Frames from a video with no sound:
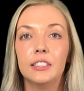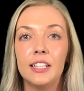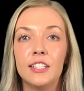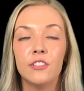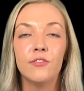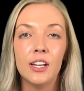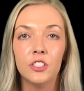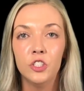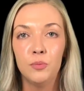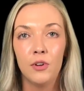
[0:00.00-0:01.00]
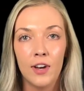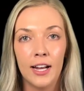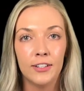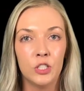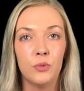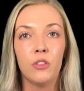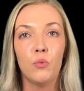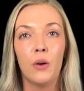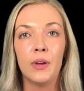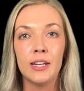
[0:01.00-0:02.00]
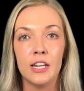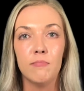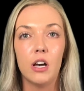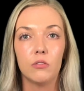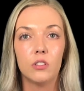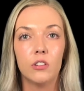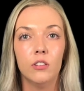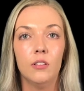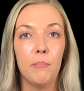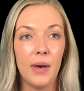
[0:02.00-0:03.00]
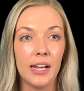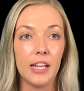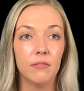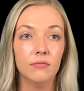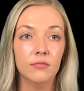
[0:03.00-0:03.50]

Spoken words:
These investors provide us with what we need most: money.